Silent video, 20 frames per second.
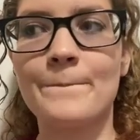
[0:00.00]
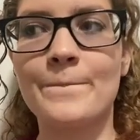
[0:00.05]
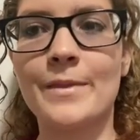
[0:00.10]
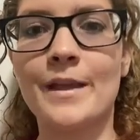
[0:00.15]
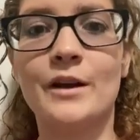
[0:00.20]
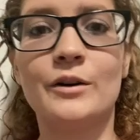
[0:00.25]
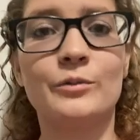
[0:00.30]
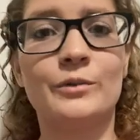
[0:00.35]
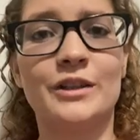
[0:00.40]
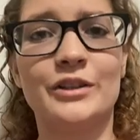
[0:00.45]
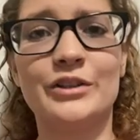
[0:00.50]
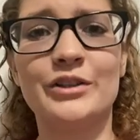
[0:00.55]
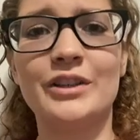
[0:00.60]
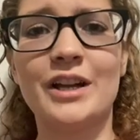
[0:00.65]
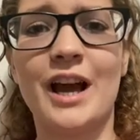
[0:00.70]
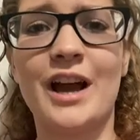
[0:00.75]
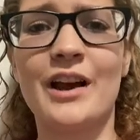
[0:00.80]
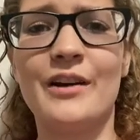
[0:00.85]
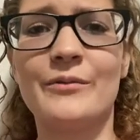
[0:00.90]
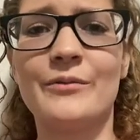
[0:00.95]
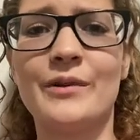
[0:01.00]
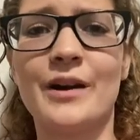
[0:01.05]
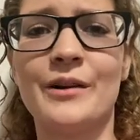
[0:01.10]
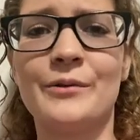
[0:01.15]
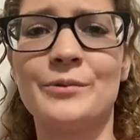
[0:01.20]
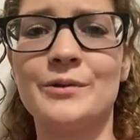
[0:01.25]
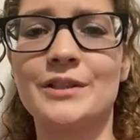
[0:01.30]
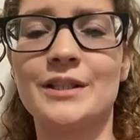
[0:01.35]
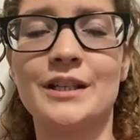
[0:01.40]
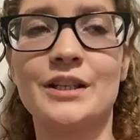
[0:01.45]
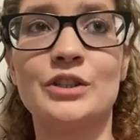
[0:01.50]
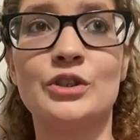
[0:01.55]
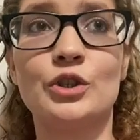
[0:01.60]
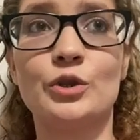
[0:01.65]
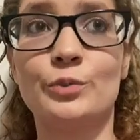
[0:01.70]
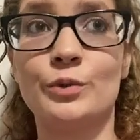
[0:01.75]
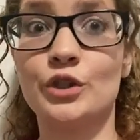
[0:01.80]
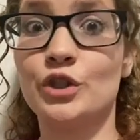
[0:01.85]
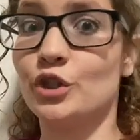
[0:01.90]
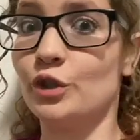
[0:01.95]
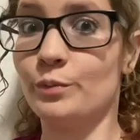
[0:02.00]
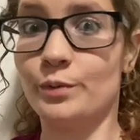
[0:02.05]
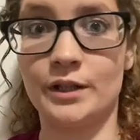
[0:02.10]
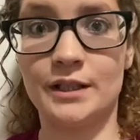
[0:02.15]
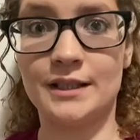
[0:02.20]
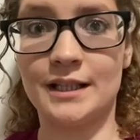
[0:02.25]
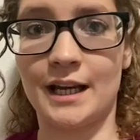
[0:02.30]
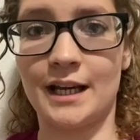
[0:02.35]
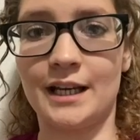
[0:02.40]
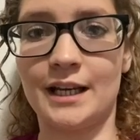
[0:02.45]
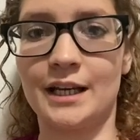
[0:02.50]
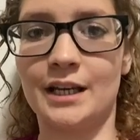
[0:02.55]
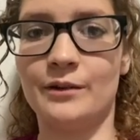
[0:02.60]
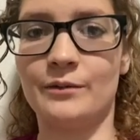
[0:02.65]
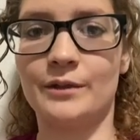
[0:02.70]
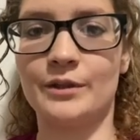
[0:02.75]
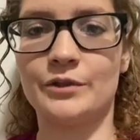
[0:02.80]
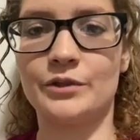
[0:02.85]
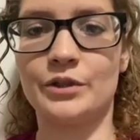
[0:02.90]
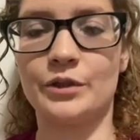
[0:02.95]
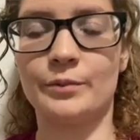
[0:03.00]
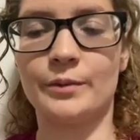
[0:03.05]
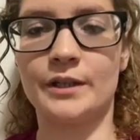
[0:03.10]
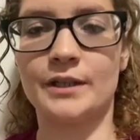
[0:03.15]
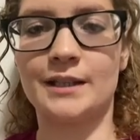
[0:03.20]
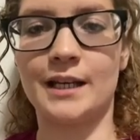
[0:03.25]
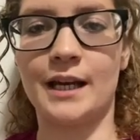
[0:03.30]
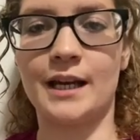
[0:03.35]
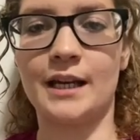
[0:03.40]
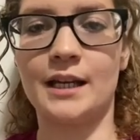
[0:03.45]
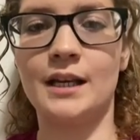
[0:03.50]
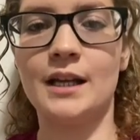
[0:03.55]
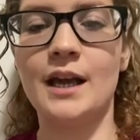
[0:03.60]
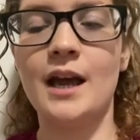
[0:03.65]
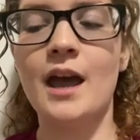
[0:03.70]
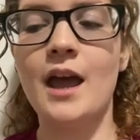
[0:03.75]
And I was like super, super excited. We were super excited.